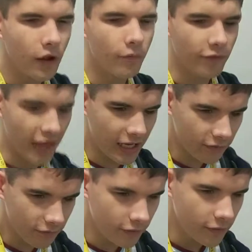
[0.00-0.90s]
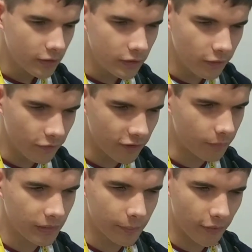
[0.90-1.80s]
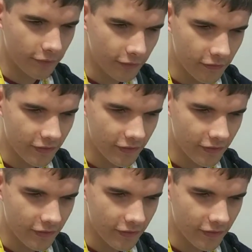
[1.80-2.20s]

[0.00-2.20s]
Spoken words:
of text, you just simply press these